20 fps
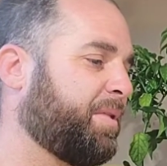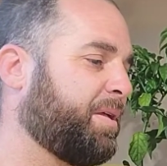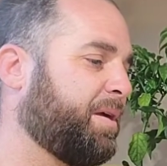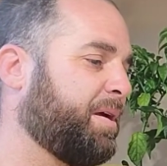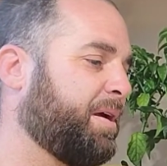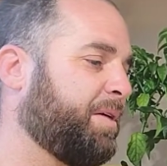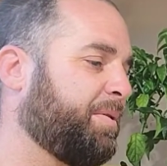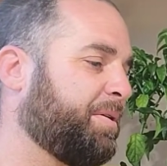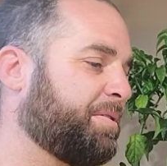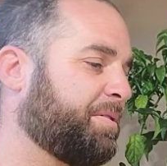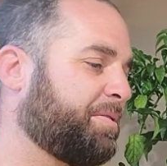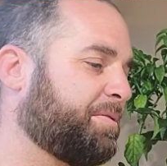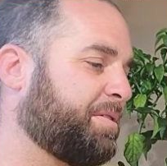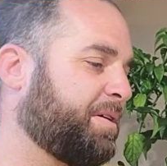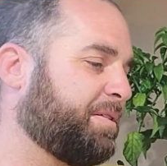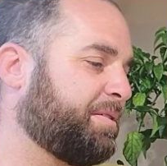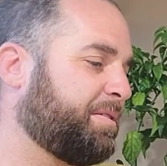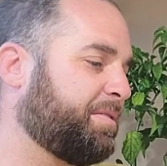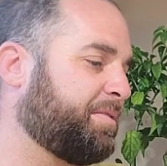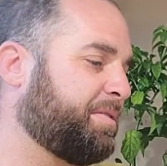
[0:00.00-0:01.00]
Anyways, let's
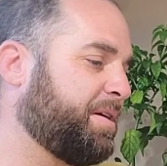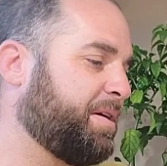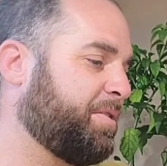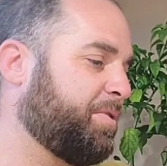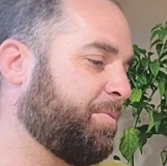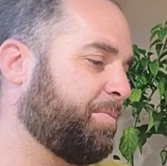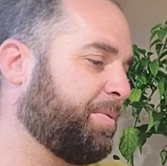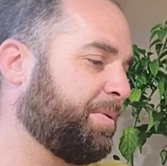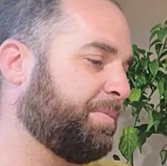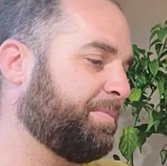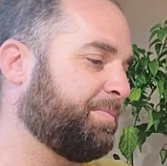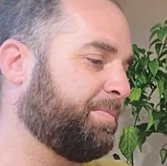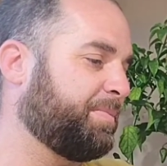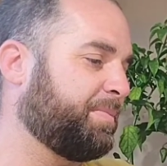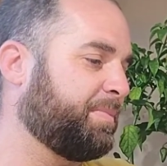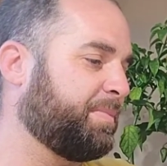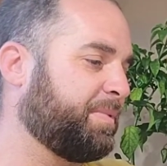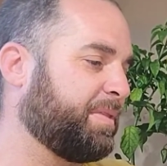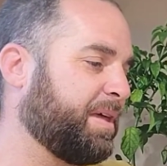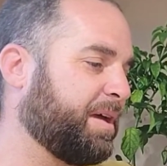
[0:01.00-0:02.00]
cut this thing open.
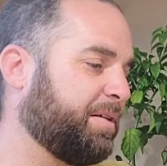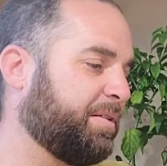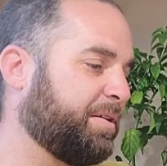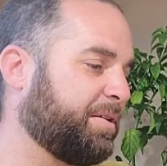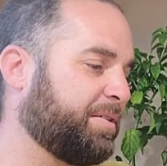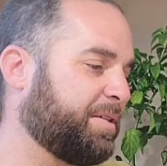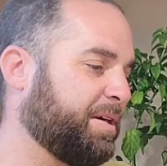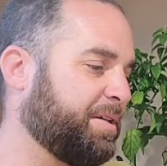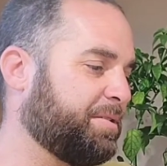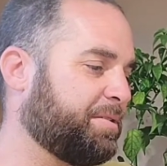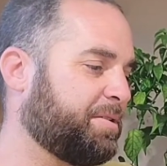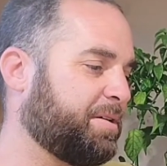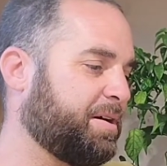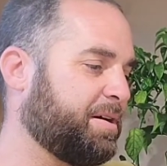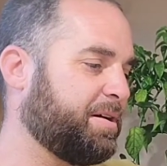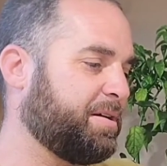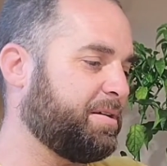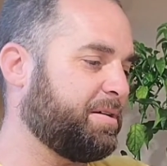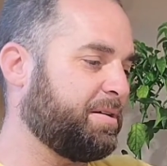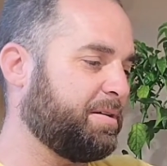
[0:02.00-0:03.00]
Take a look at the
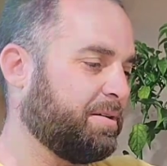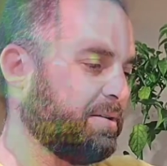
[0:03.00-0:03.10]
inside.